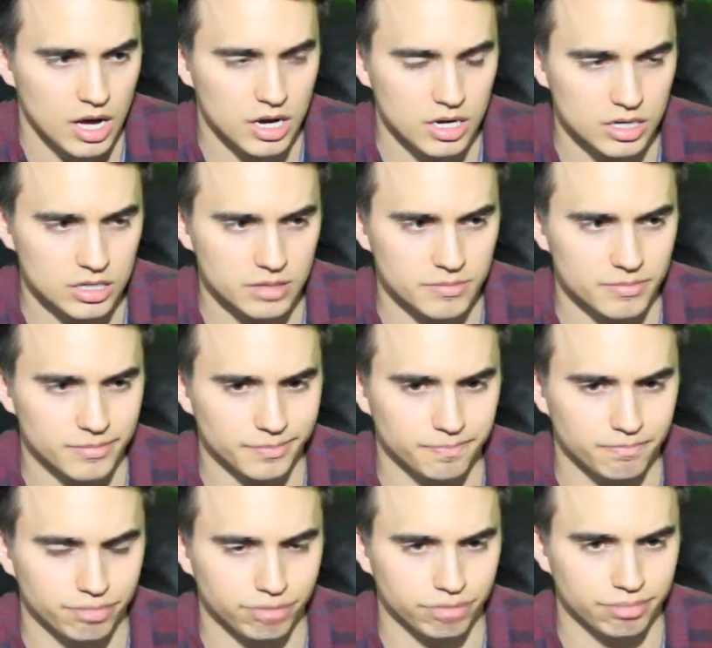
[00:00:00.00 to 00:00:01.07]

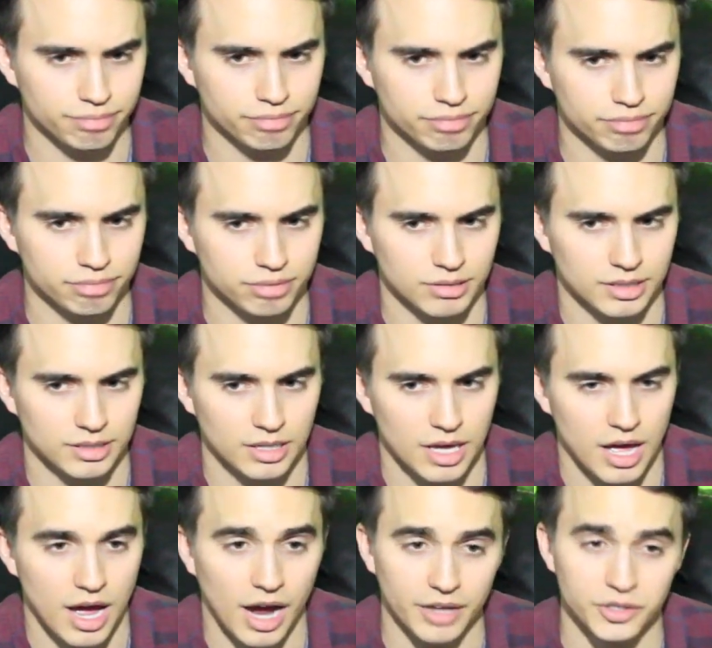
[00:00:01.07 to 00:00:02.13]

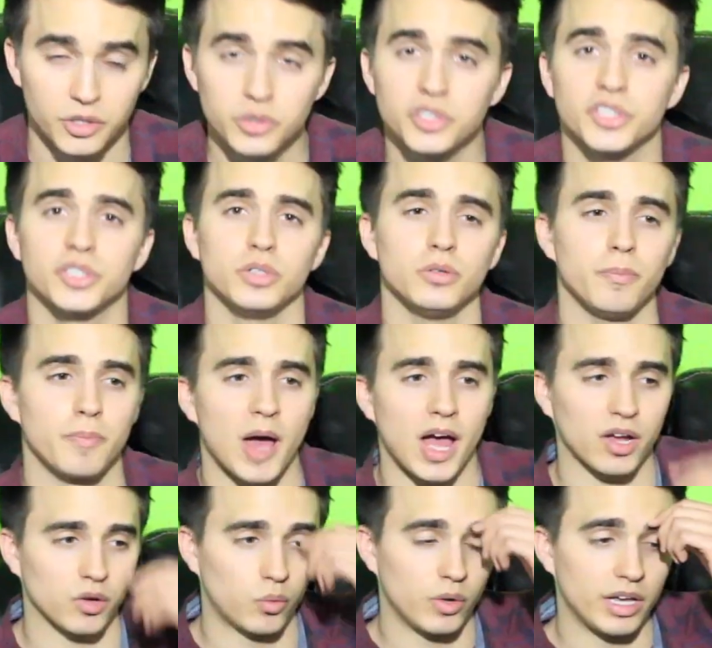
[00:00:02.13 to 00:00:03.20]
I used to
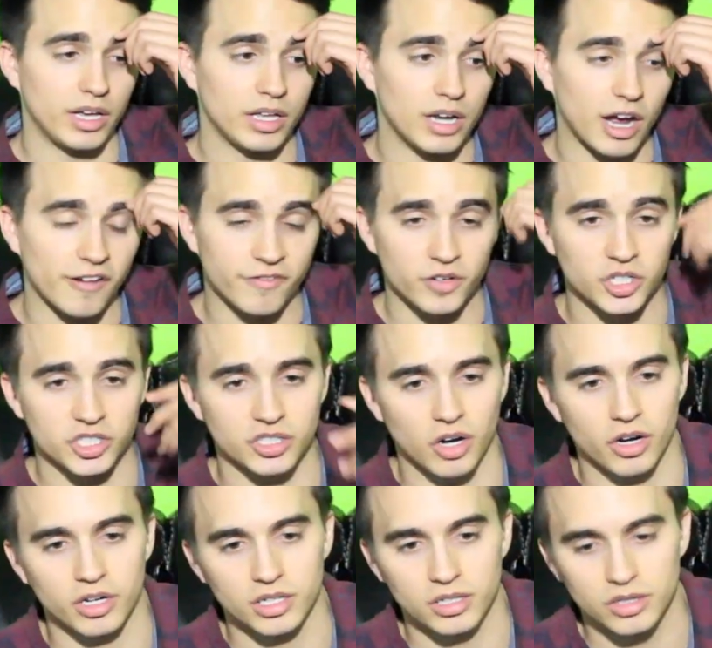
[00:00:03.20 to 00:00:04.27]
back when I first
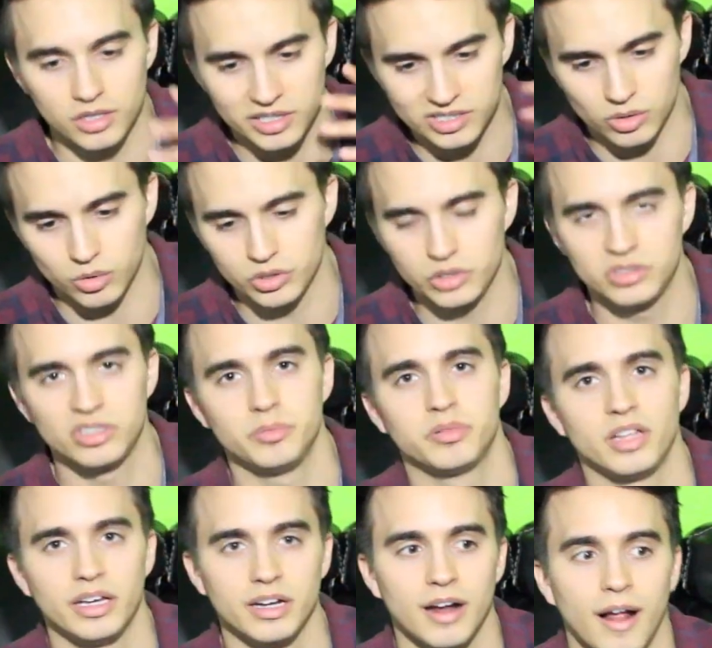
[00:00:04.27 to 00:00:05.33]
started this whole YouTube
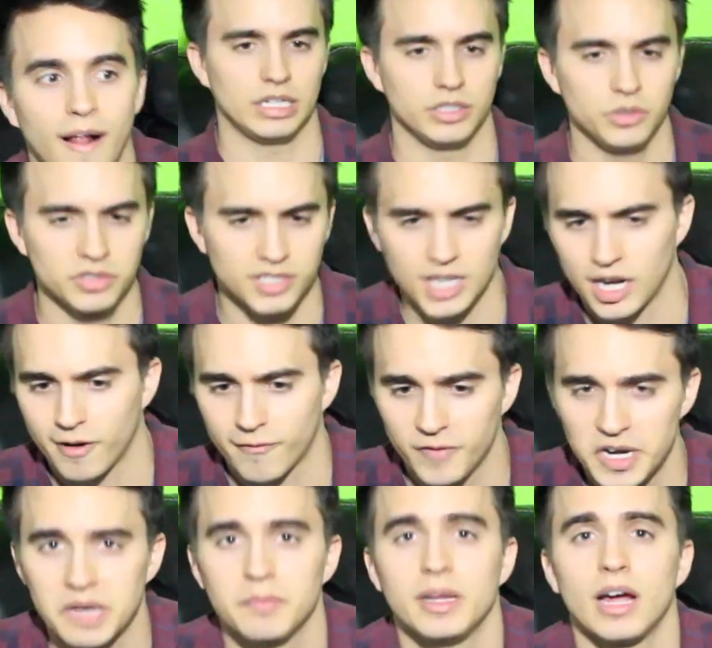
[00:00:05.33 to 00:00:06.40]
thing. It used to kind of
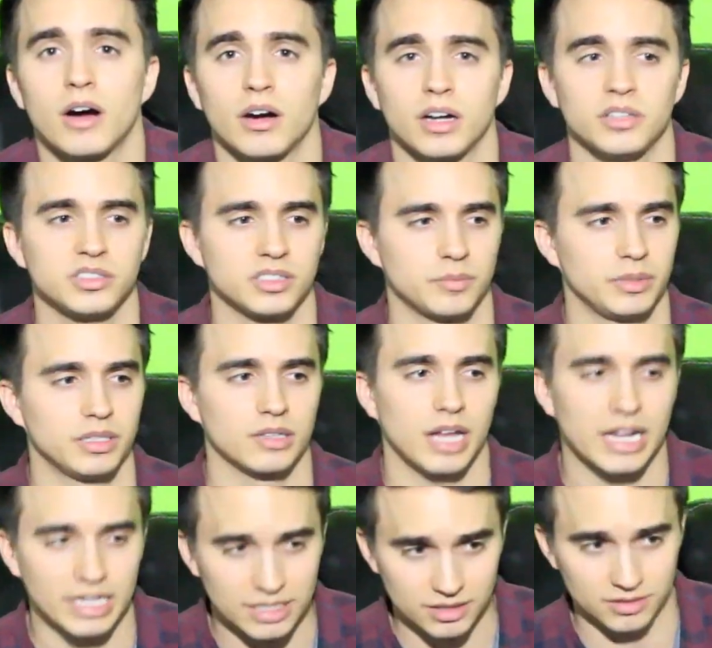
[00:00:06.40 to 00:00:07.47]
freak me out. I used to be
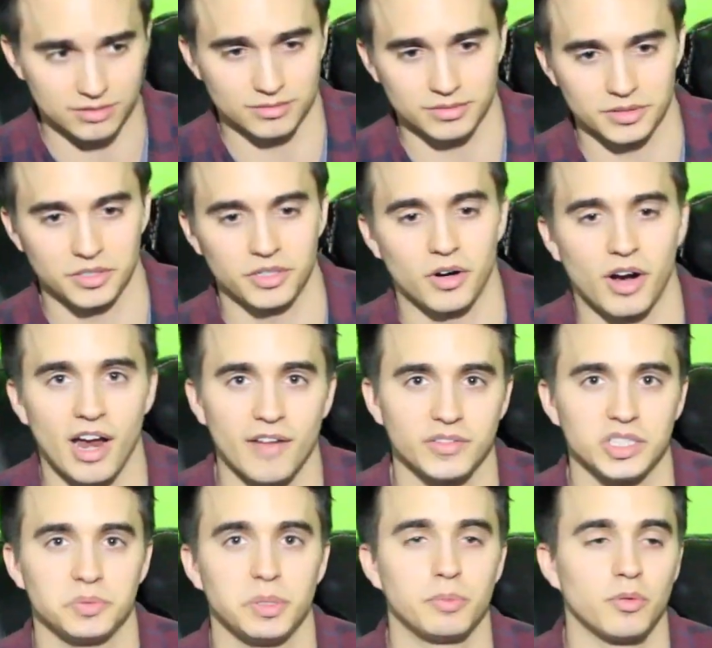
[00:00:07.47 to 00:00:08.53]
like, you know, I have
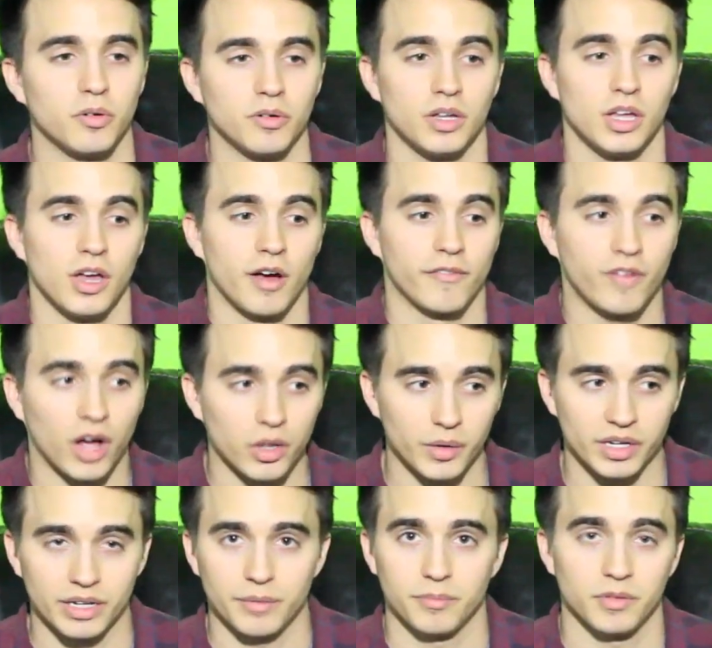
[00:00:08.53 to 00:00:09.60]
these people
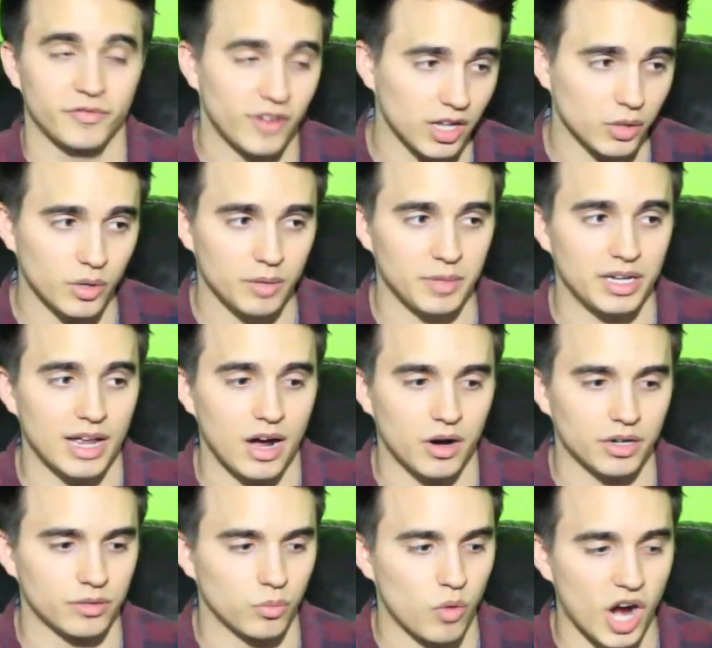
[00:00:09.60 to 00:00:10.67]
following me now
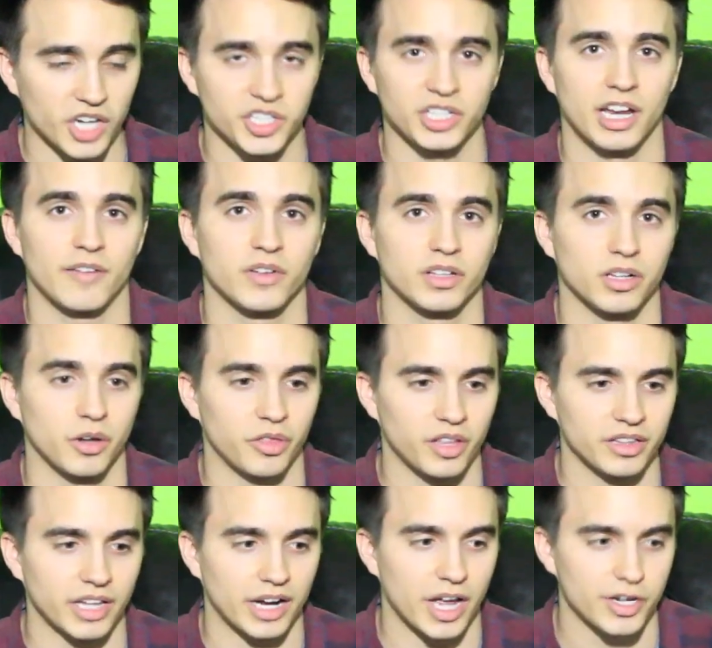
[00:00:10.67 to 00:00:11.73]
and watching every little
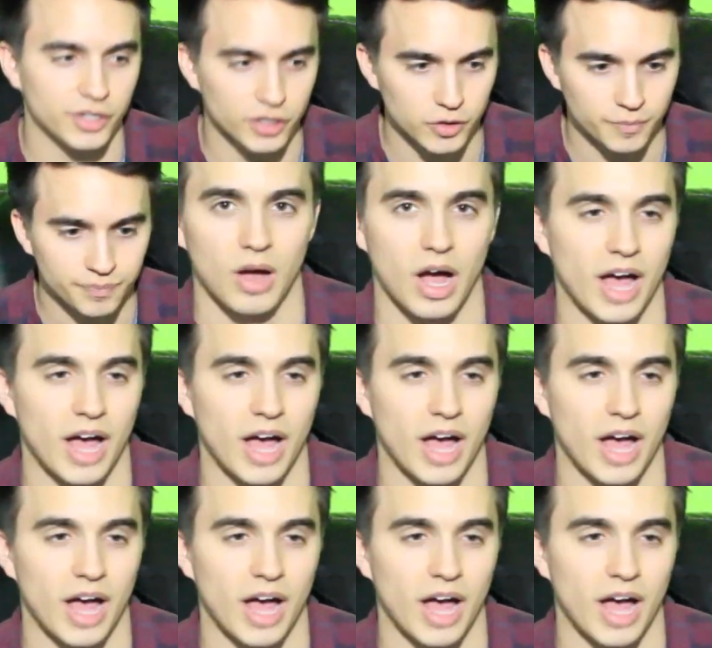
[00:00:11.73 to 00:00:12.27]
thing that I do.